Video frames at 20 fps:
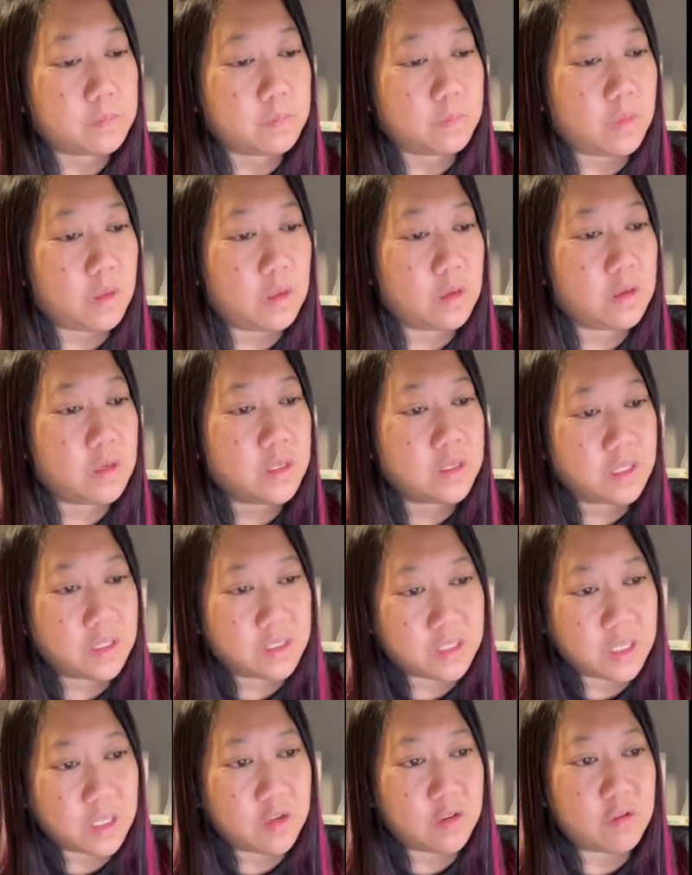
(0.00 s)
because let's
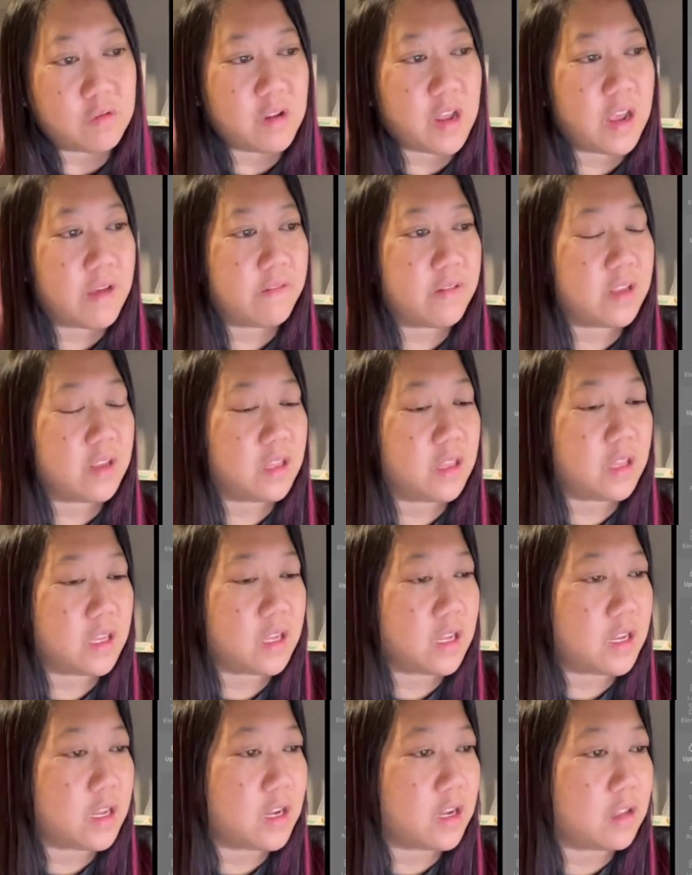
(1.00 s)
say you don't have anything
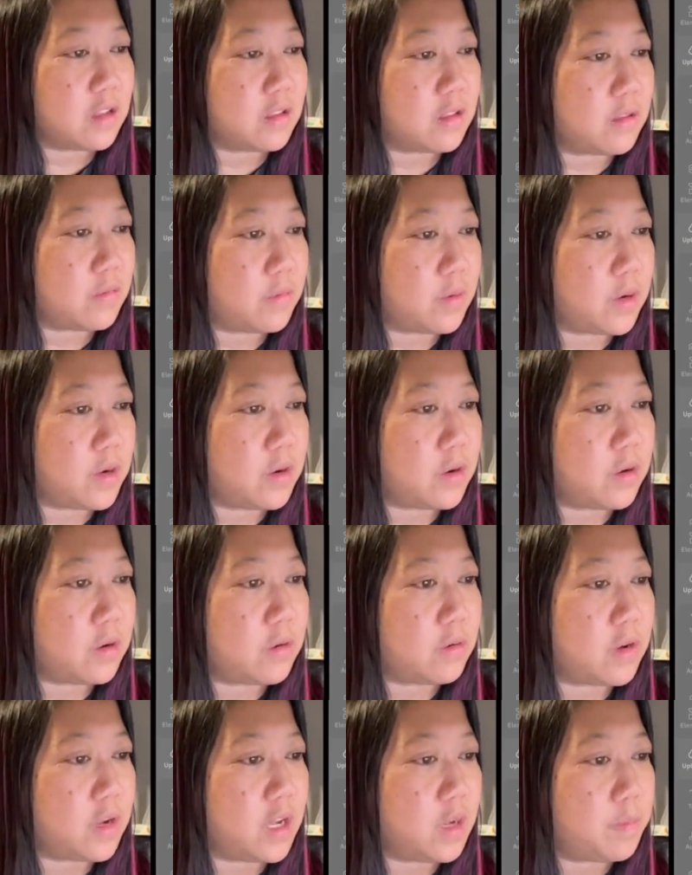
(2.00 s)
in here. We're gonna go
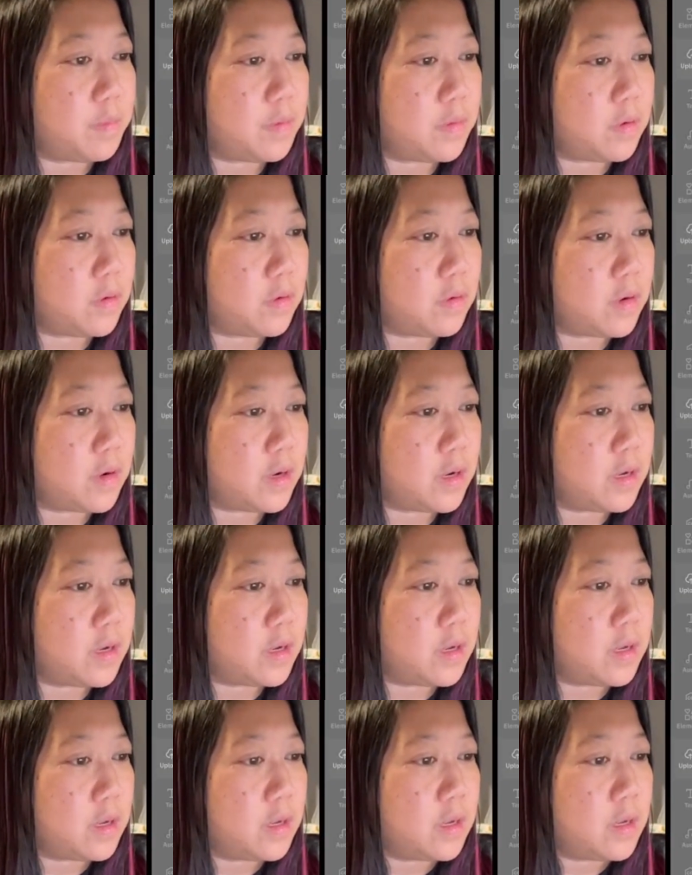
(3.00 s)
to upload.
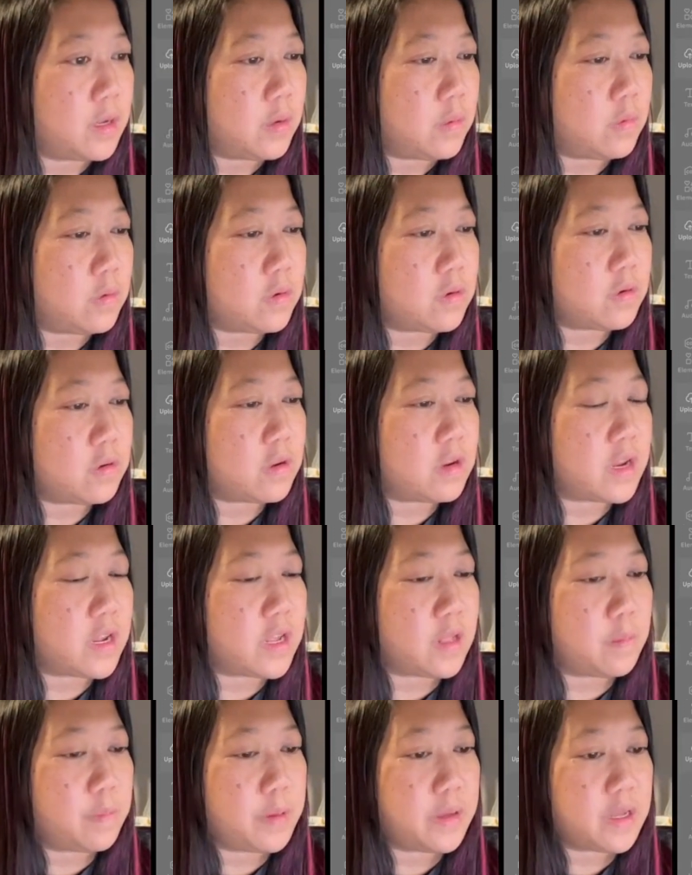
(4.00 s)
We'll go to
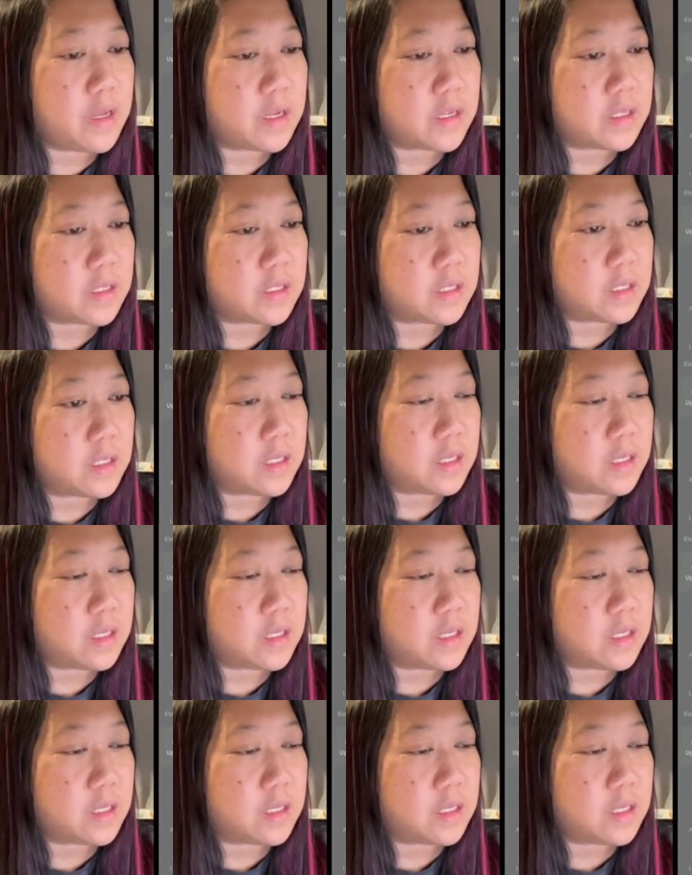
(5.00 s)
nail pics